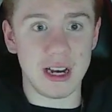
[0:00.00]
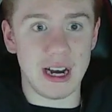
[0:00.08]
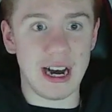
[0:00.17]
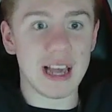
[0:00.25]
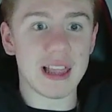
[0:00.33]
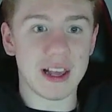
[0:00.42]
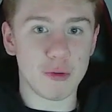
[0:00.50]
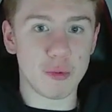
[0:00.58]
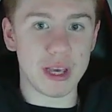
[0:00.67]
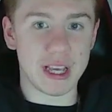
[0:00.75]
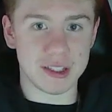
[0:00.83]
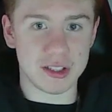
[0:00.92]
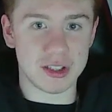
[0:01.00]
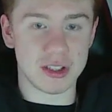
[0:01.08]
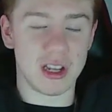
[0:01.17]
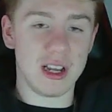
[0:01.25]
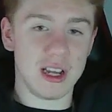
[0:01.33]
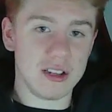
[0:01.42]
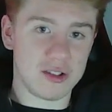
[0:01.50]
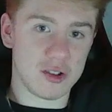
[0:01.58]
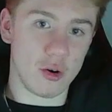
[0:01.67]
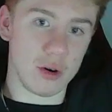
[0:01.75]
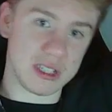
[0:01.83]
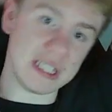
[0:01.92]
I think we can
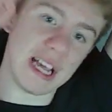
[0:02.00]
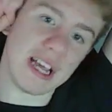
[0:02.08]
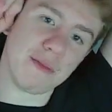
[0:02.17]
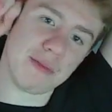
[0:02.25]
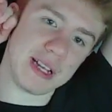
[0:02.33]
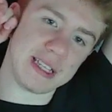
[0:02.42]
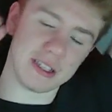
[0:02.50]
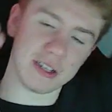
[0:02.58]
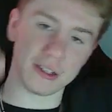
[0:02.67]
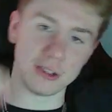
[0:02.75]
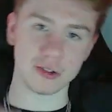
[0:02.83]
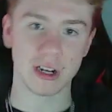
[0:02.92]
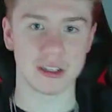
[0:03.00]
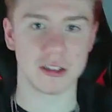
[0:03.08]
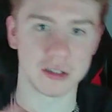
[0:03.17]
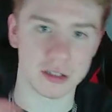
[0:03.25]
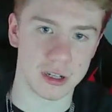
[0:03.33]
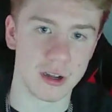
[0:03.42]
score 2nd place in Constructors